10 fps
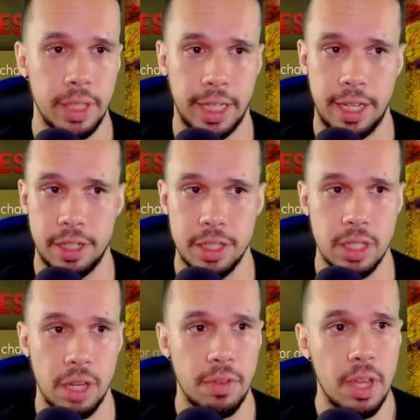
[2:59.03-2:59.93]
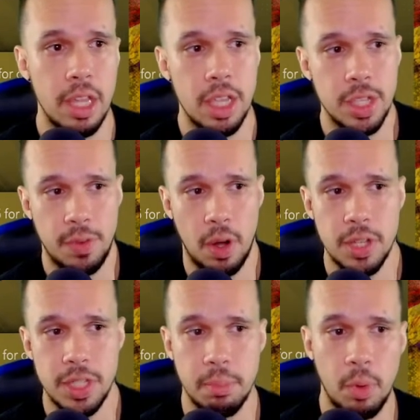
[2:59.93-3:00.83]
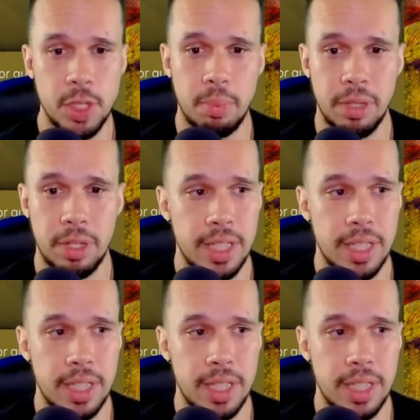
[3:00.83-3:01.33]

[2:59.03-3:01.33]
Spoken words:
that kind of good stuff. As far as the multiplayer